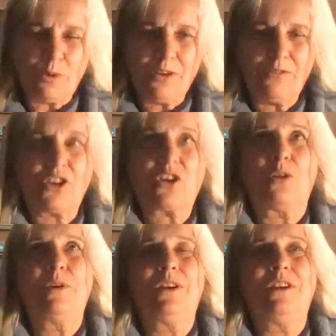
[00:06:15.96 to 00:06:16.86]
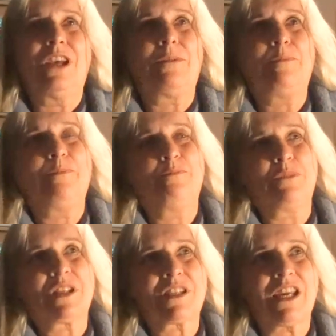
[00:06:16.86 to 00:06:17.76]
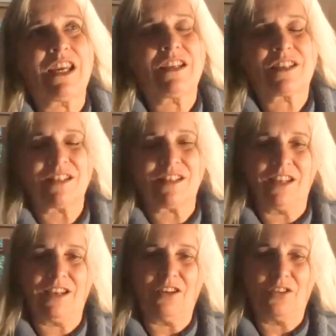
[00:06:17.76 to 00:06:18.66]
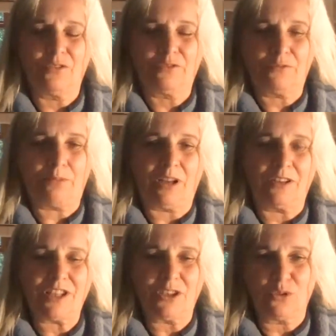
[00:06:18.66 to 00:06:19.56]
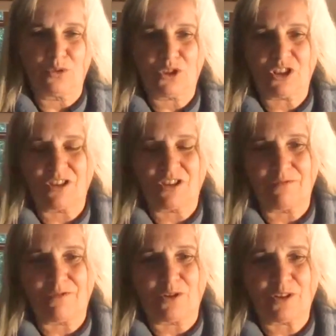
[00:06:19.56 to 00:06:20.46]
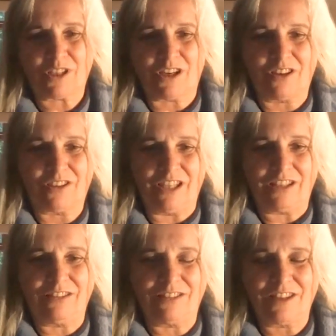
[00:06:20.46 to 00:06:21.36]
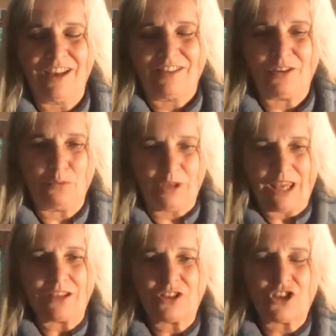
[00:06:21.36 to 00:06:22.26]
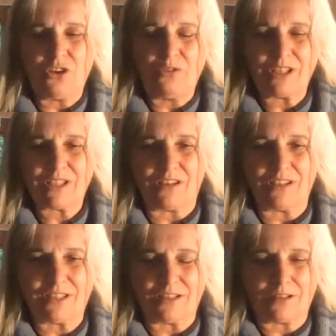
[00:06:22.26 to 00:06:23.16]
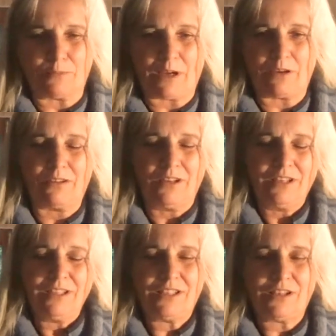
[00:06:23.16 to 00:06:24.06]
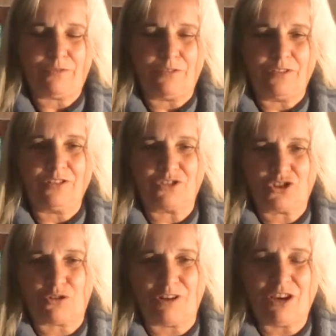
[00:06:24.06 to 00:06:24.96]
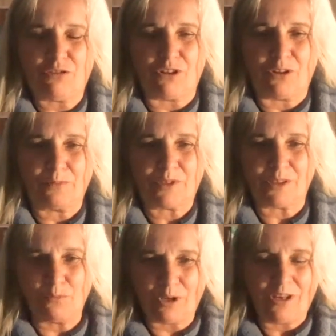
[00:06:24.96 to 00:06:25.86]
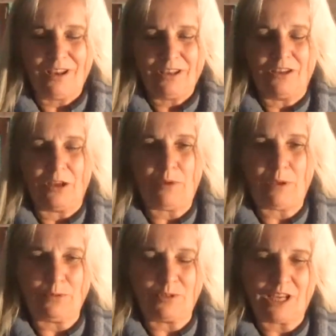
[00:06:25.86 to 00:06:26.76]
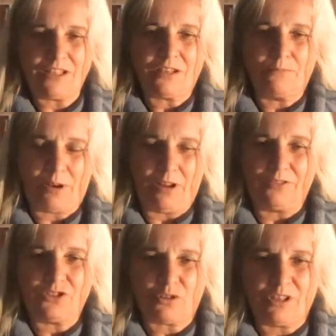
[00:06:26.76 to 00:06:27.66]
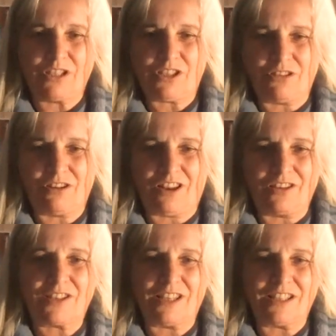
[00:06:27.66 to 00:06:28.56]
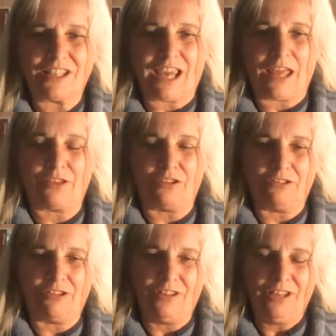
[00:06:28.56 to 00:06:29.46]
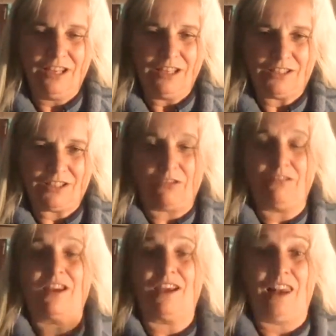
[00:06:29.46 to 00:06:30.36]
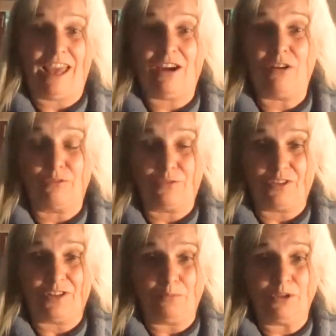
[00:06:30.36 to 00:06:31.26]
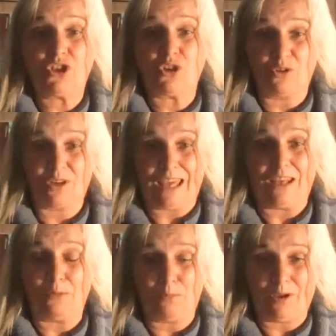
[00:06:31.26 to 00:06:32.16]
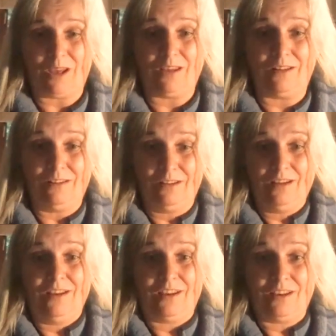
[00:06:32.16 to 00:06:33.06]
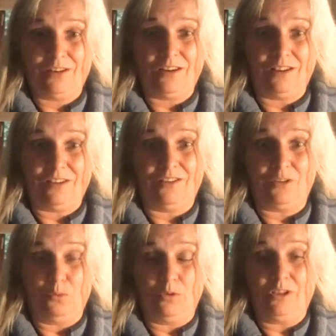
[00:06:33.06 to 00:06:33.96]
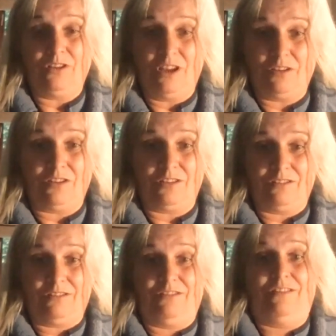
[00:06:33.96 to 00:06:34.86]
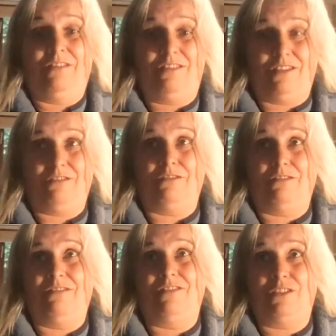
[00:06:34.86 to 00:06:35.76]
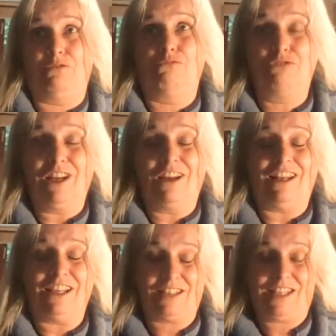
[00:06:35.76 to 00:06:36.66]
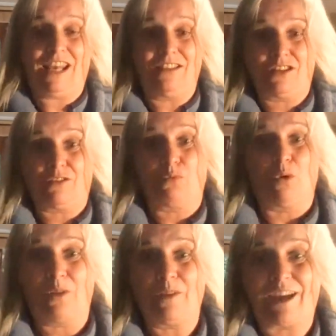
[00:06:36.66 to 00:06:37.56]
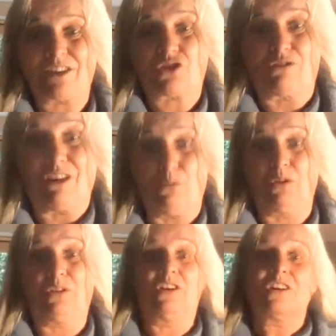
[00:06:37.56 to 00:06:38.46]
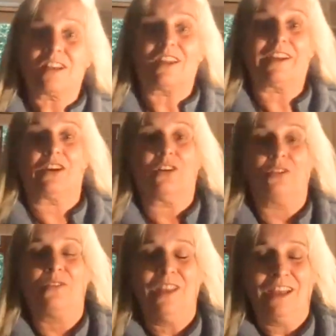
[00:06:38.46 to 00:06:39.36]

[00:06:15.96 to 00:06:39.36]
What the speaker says: of the common mistakes, isn't it, of planting orchards and forest gardens, that we get too excited about different tree crops, and we, you know, people tend to plant trees too closely together and don't allow for the mature canopy and the, you know, the real extent of what that tree will look like on